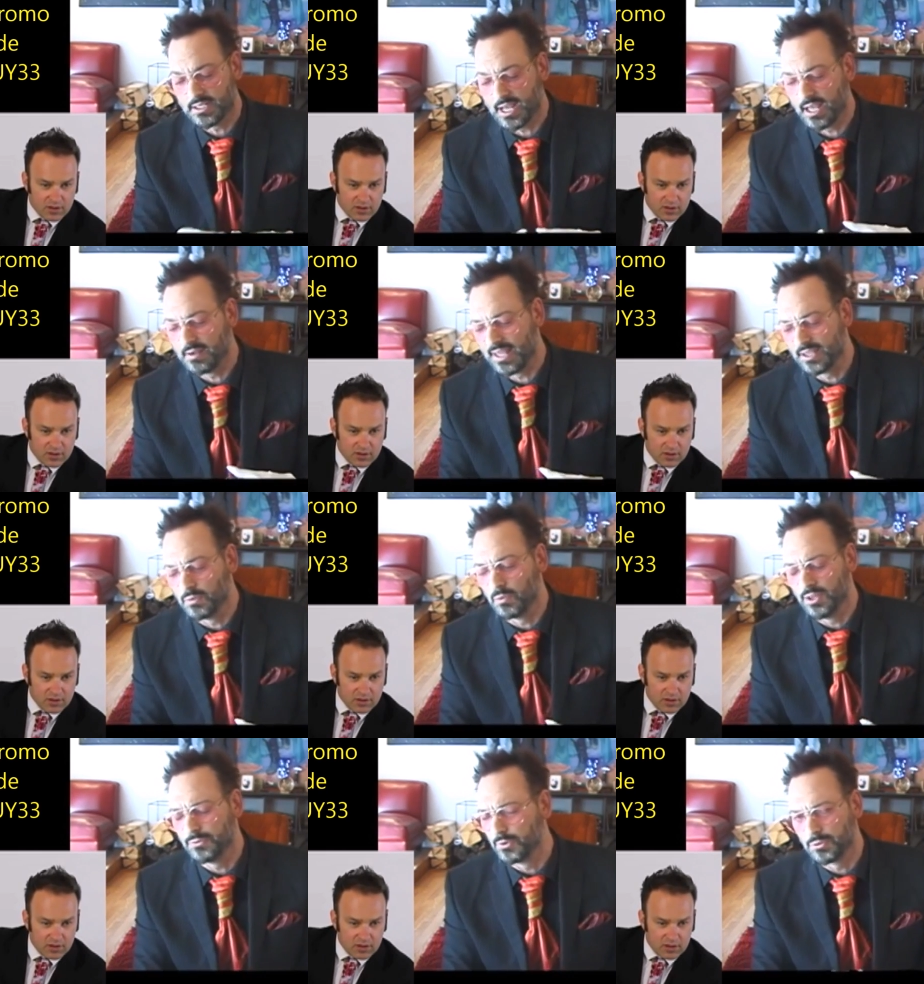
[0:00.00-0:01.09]
Speaker 1: tie, I think
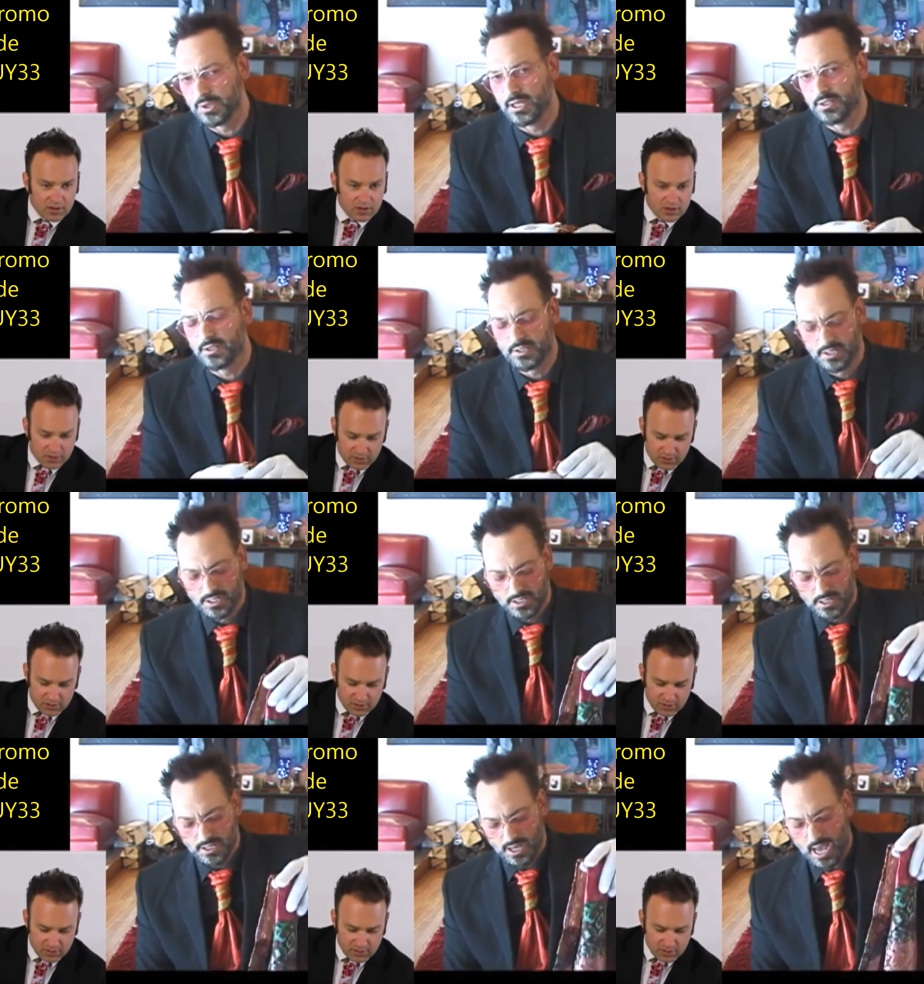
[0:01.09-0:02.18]
one through three hundred.
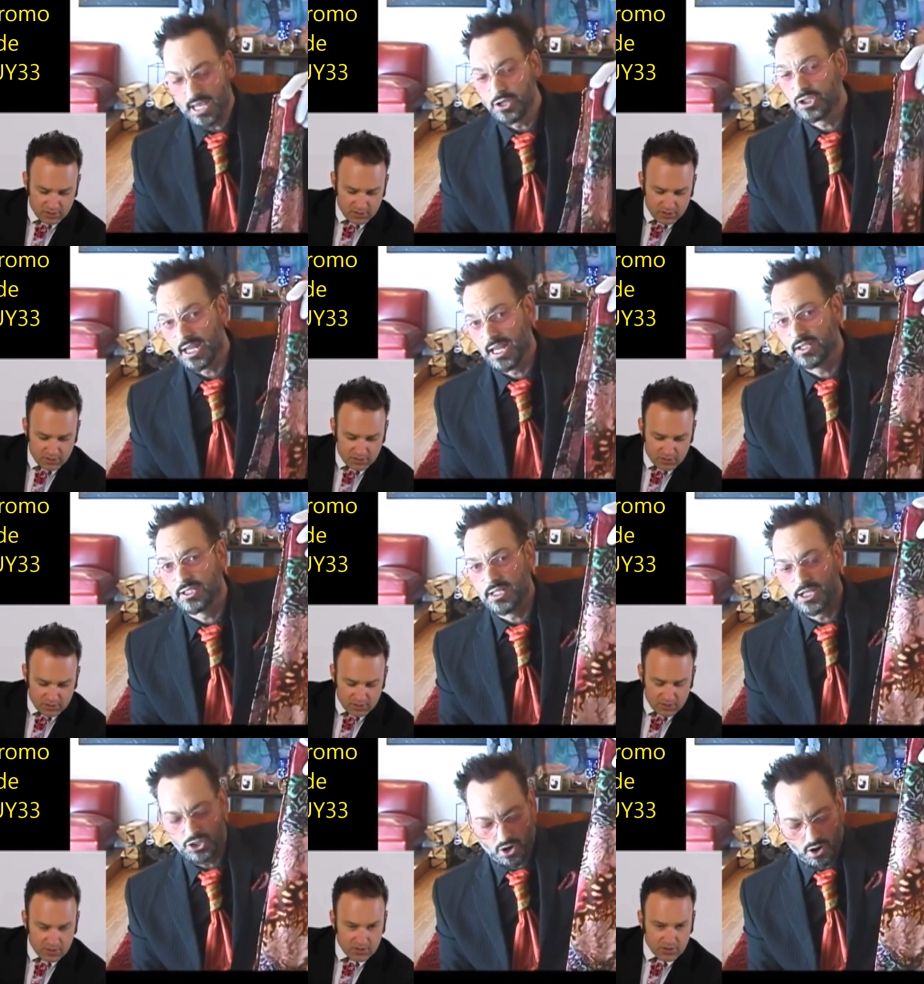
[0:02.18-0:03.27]
I used to hand
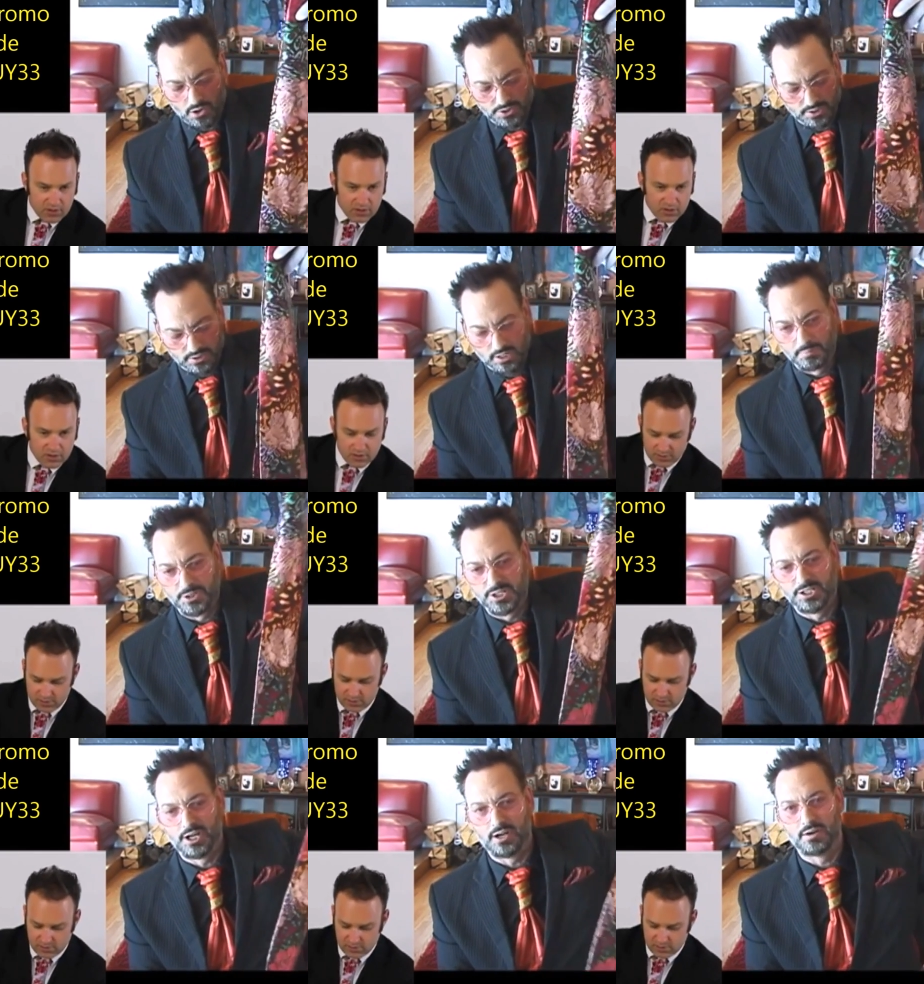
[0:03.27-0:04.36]
stitch all the numbers
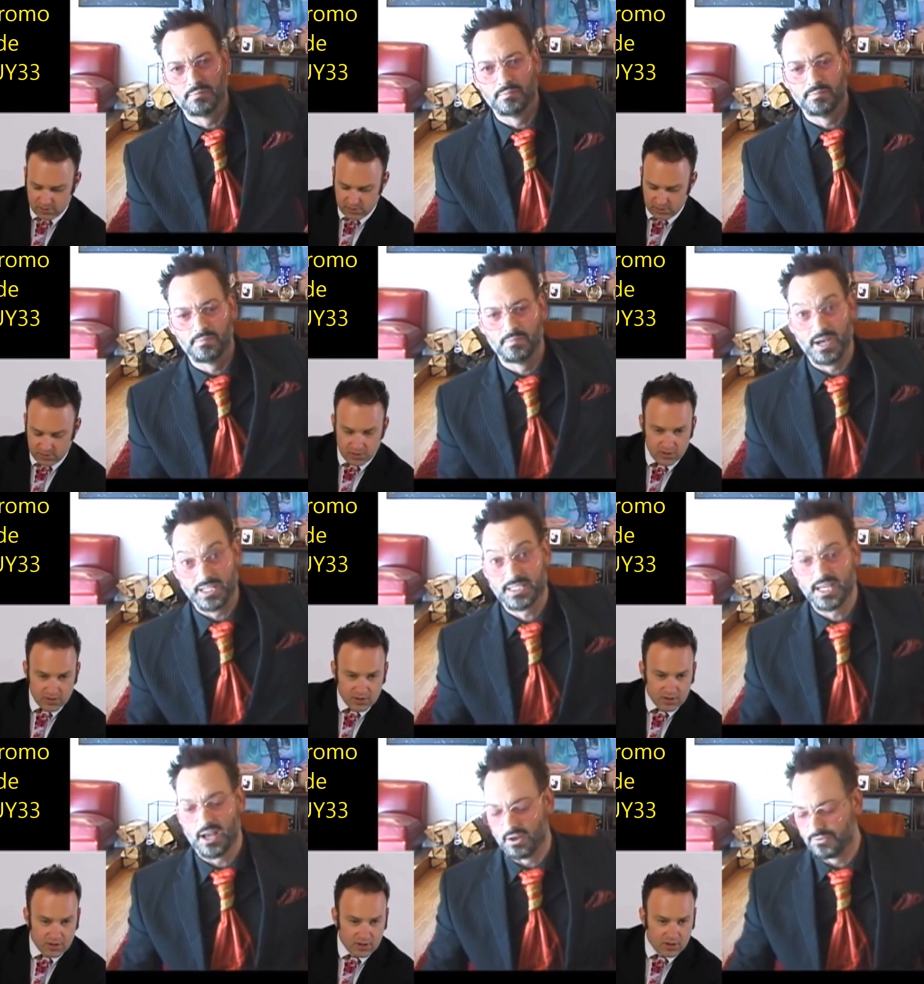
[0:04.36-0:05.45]
in there
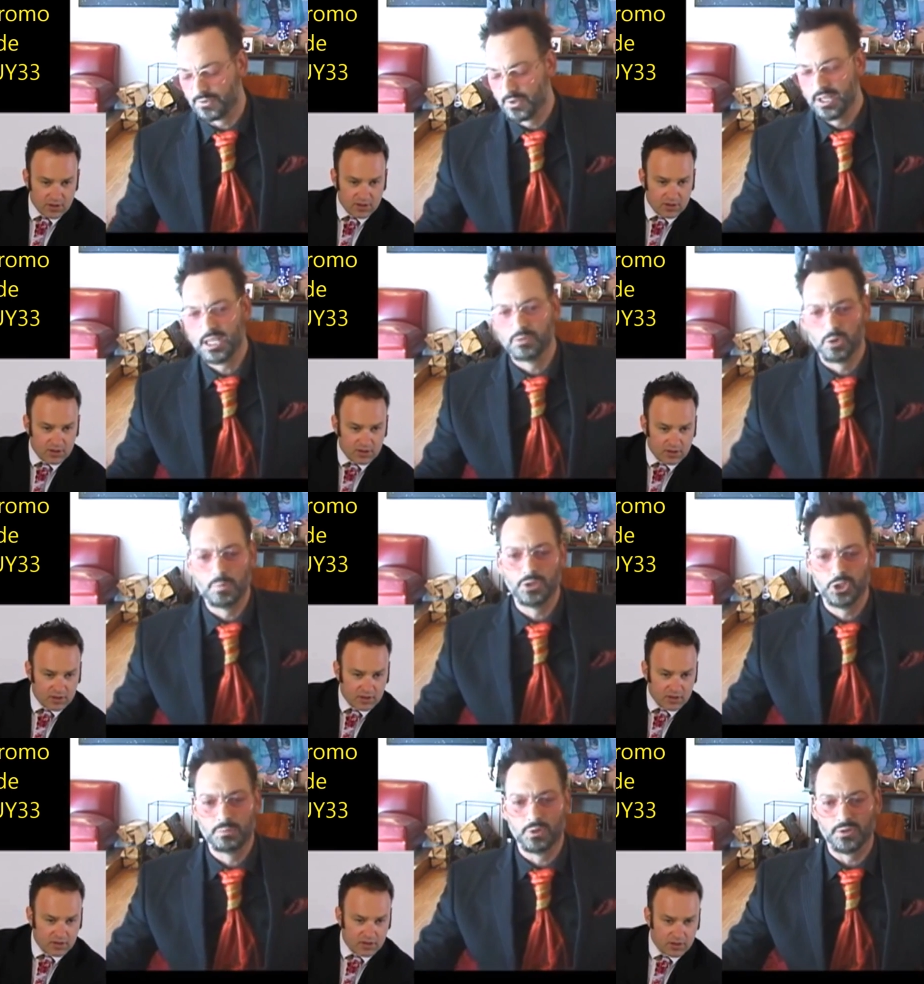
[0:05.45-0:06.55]
myself in
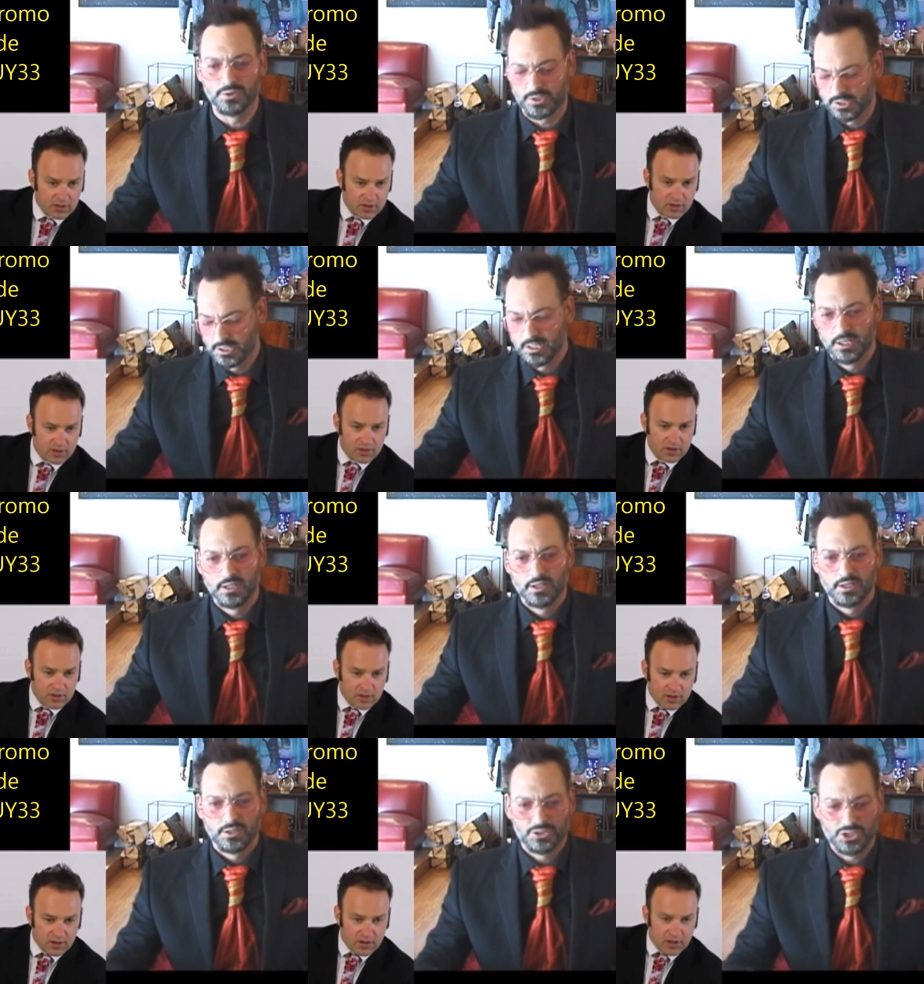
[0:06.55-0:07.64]
Roman numerals.
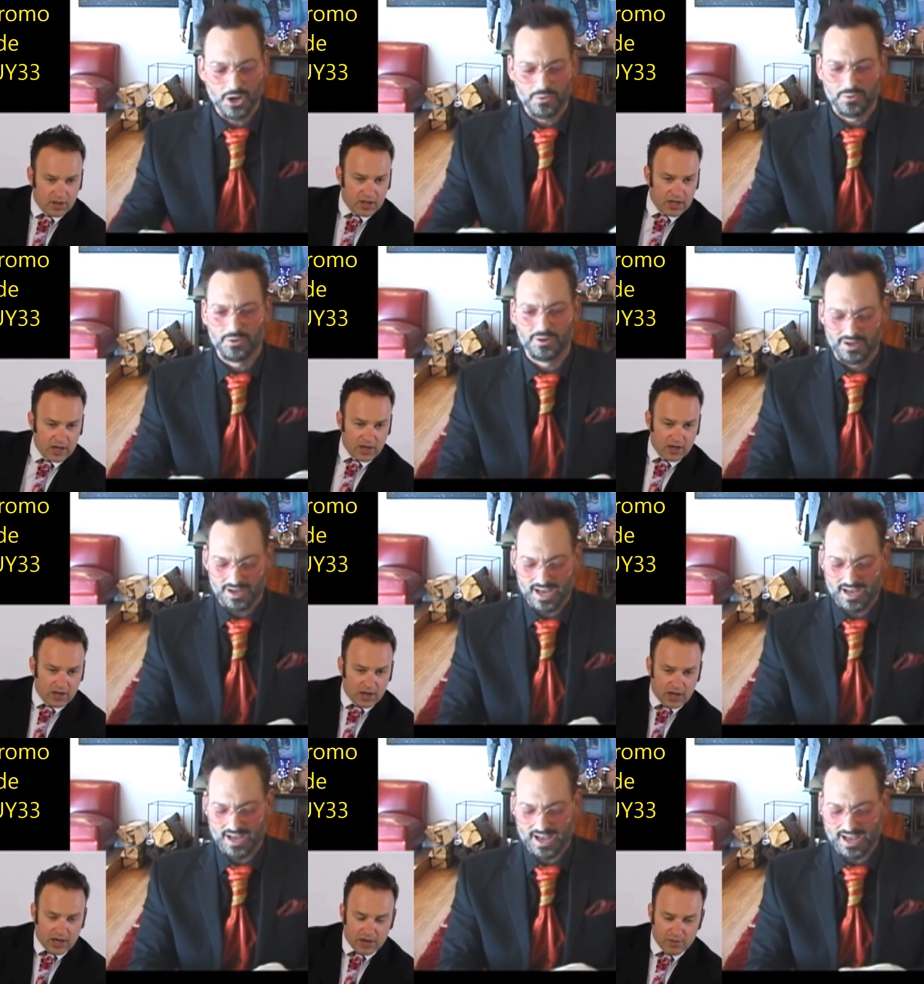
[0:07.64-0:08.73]
So
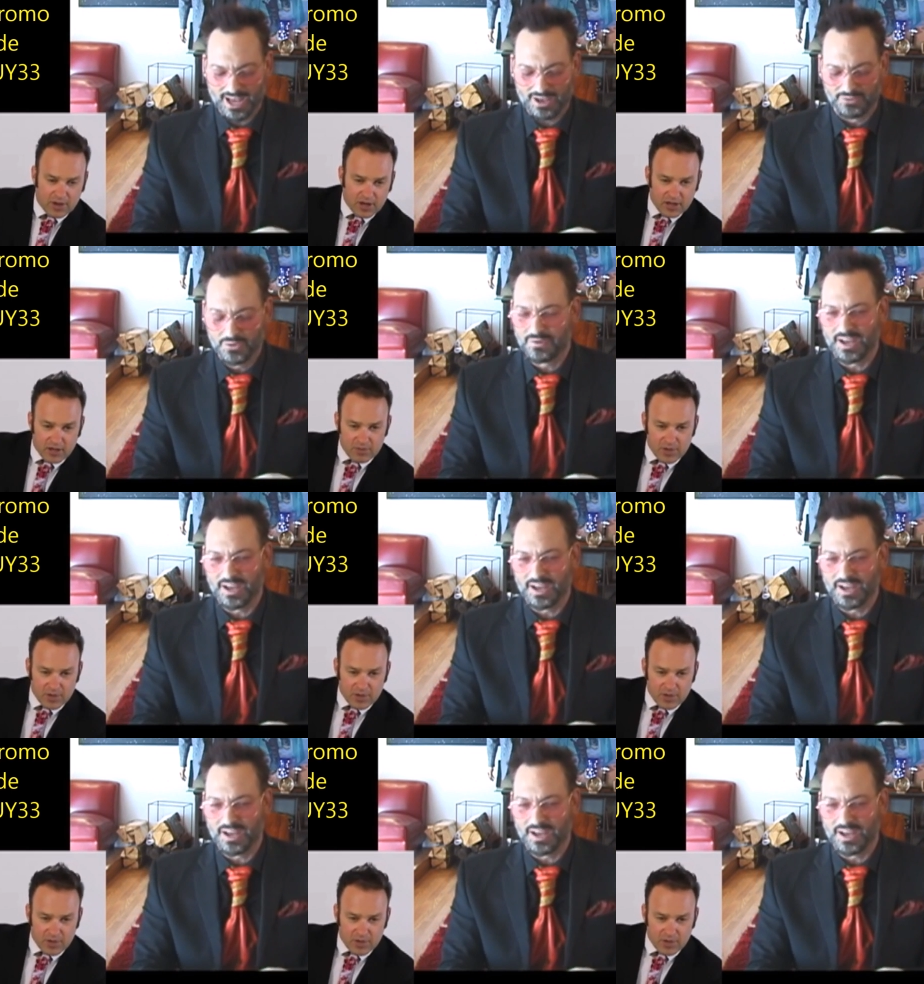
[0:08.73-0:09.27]
Speaker 2: I'm not. I'm,